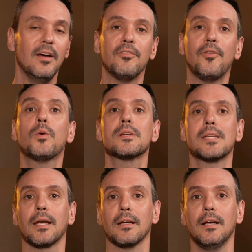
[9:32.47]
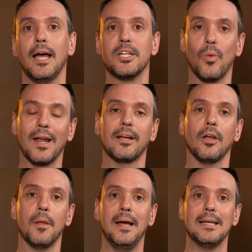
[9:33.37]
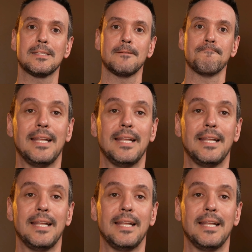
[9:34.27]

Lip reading: focusing and dwelling on the past.